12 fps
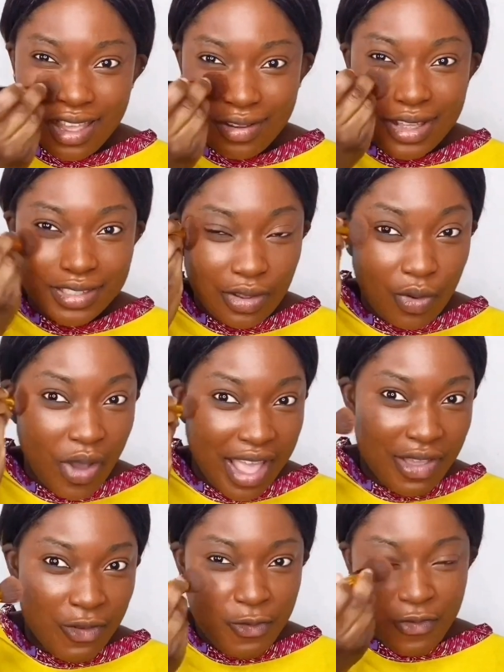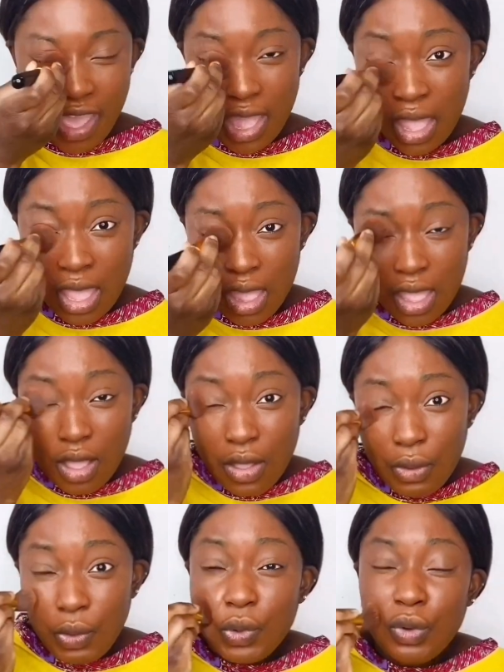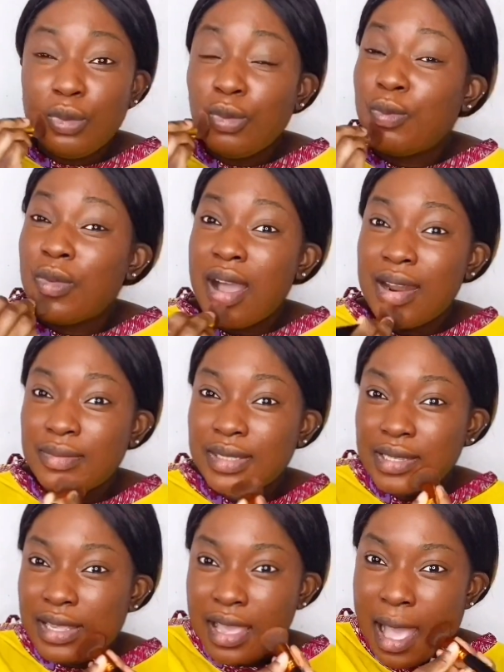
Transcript: What's a why effect? What do I'm say?